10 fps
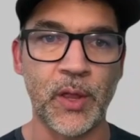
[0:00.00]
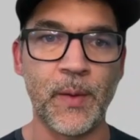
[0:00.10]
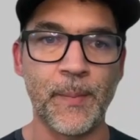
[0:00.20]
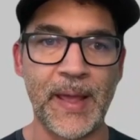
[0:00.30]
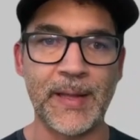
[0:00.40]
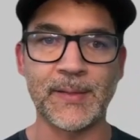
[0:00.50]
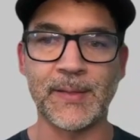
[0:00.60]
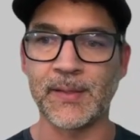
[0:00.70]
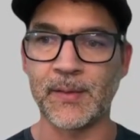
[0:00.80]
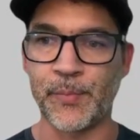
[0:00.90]
it the main
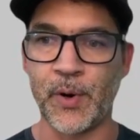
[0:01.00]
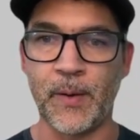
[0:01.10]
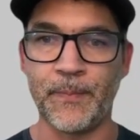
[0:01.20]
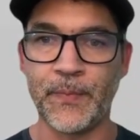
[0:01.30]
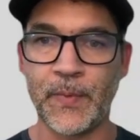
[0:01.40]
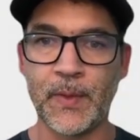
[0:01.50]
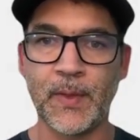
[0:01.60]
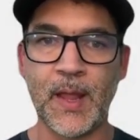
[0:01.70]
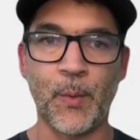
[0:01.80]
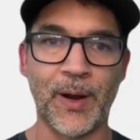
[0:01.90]
system prompt.
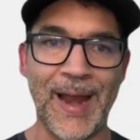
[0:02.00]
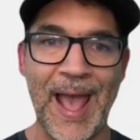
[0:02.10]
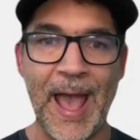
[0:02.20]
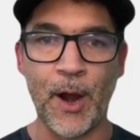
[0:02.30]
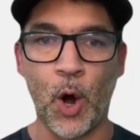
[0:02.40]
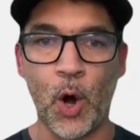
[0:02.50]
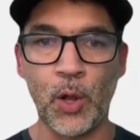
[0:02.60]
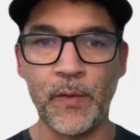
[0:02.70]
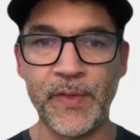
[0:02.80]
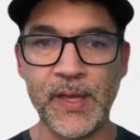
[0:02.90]
And we're going to add
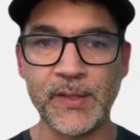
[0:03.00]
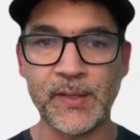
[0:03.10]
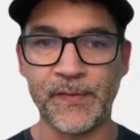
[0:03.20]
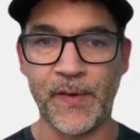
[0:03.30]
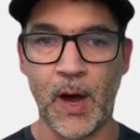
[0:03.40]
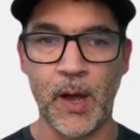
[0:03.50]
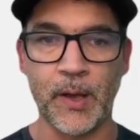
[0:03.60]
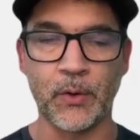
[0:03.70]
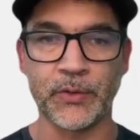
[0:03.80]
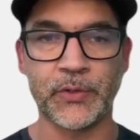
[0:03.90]
all of these
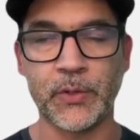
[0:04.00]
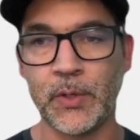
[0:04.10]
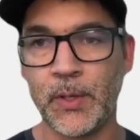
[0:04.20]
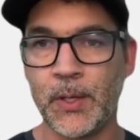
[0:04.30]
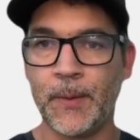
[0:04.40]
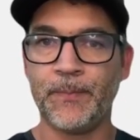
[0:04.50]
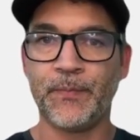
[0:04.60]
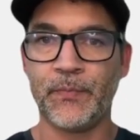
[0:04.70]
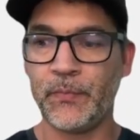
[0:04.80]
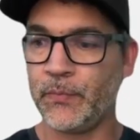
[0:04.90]
files
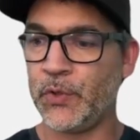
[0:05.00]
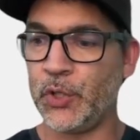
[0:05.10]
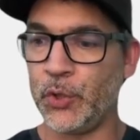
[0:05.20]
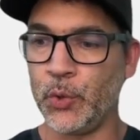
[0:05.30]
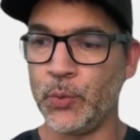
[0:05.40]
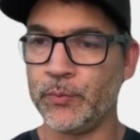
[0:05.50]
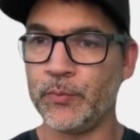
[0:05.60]
to